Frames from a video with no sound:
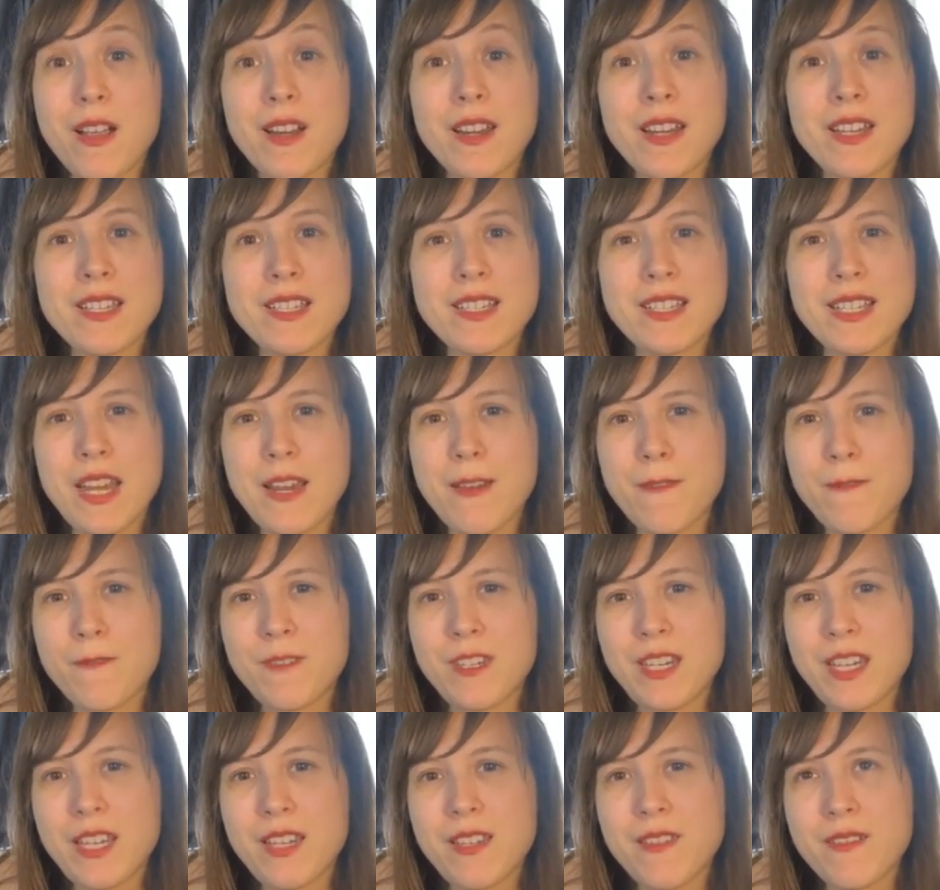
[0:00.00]
rung is
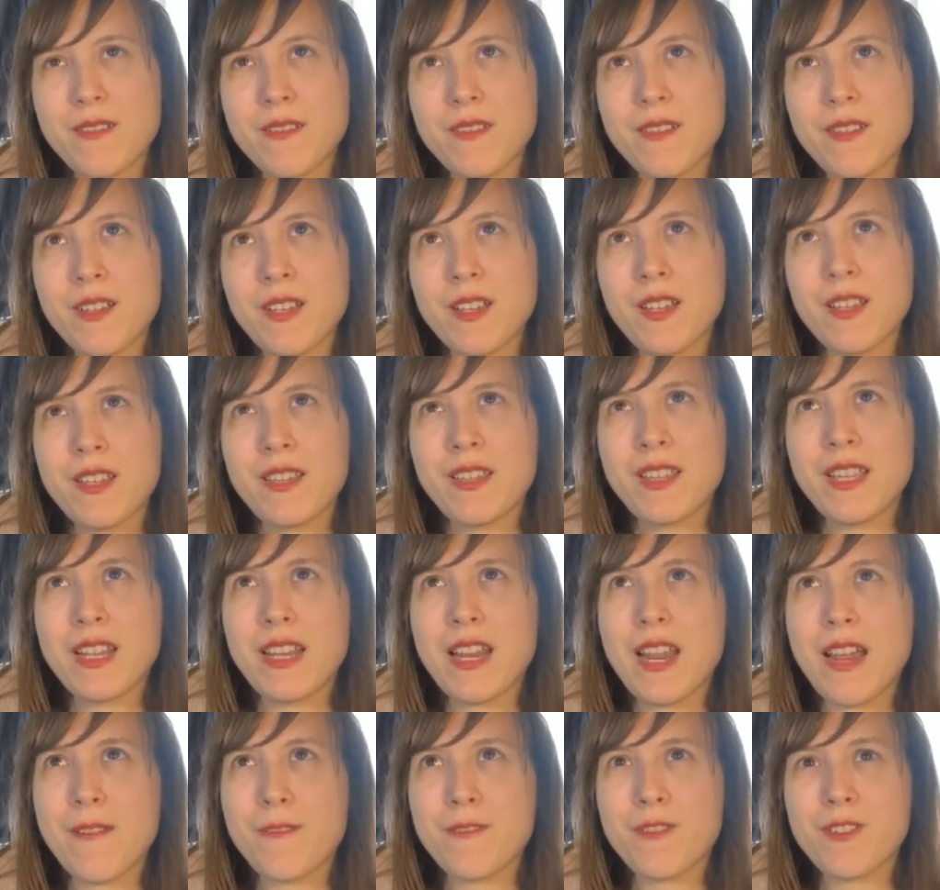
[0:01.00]
safety.
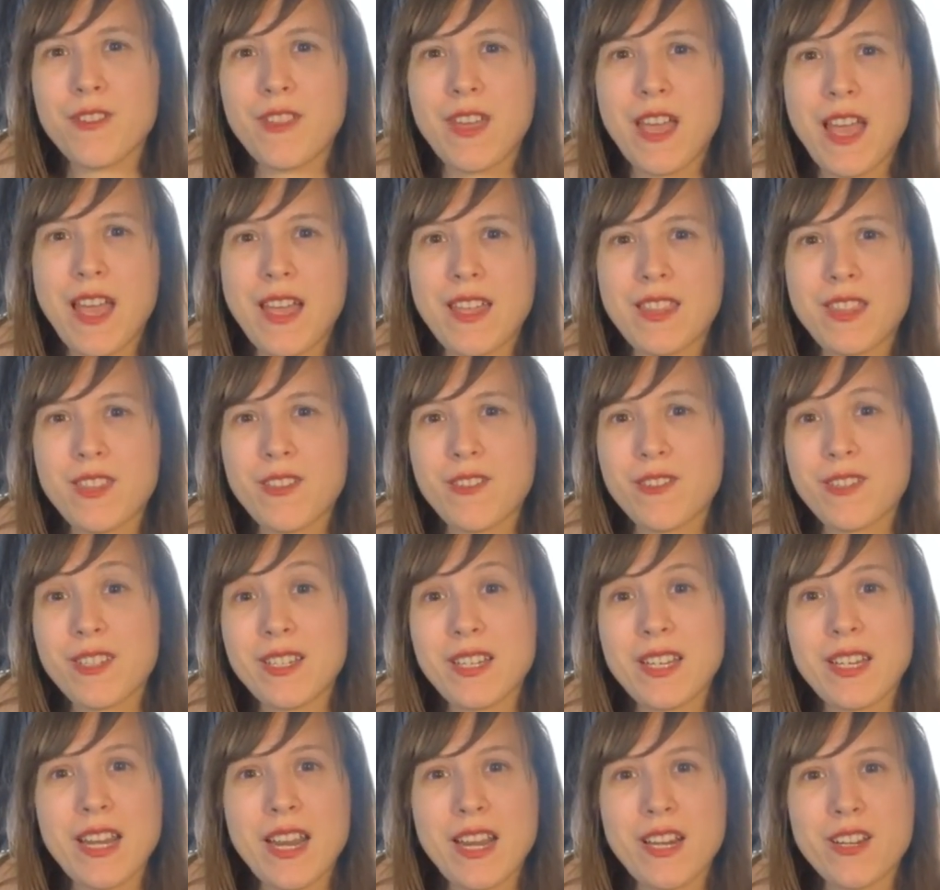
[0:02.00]
Then after that,
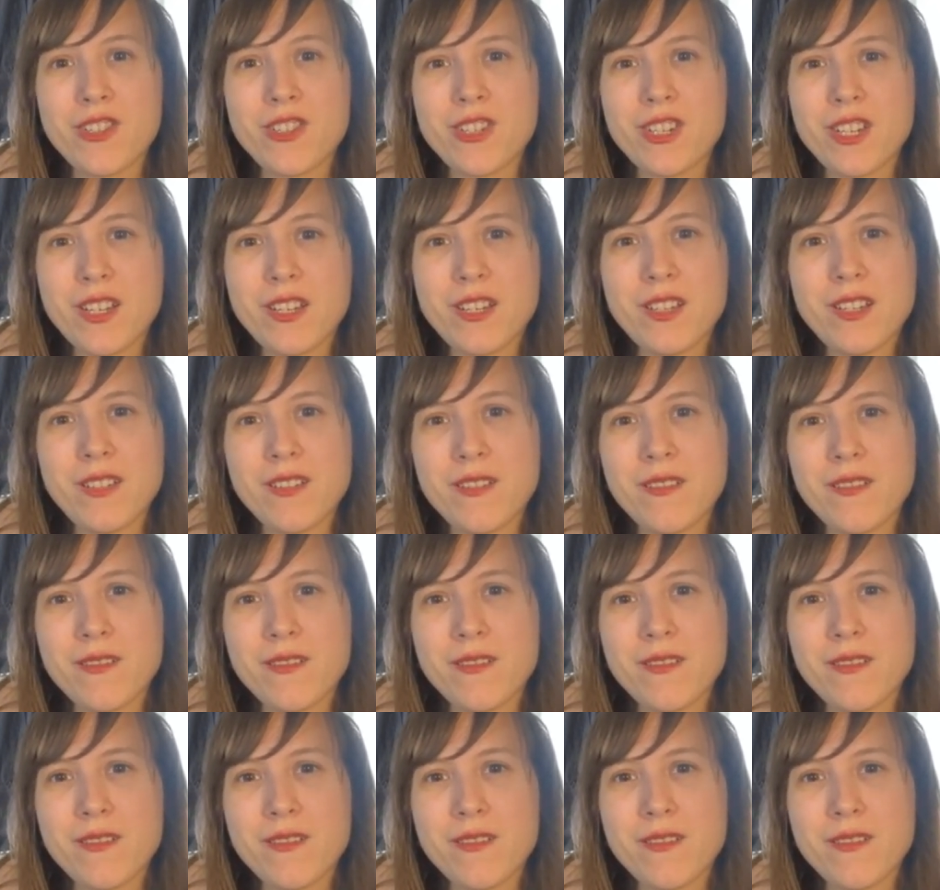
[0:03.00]
there's connection.